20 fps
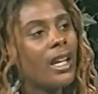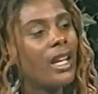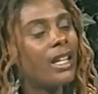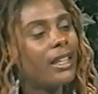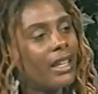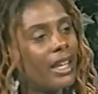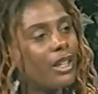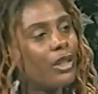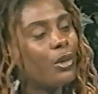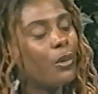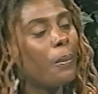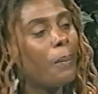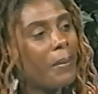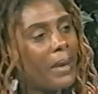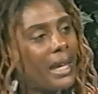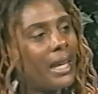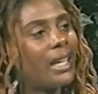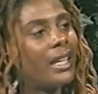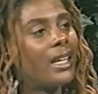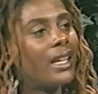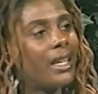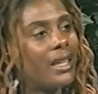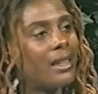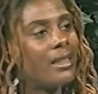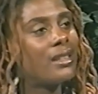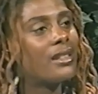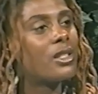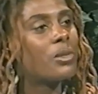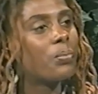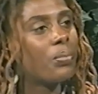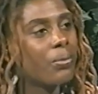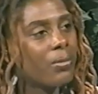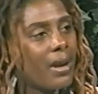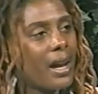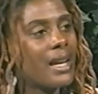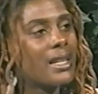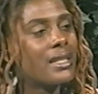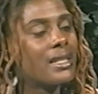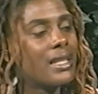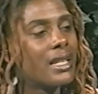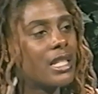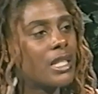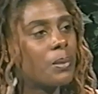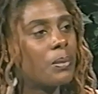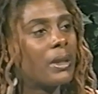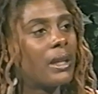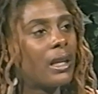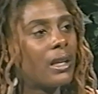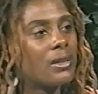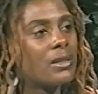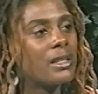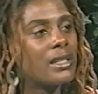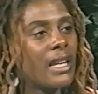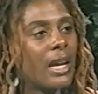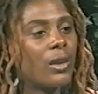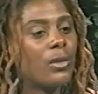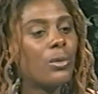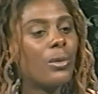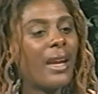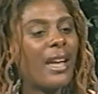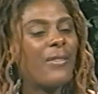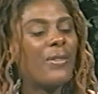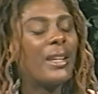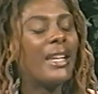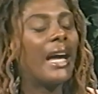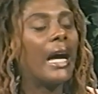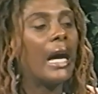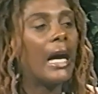that you make in this process because now you have an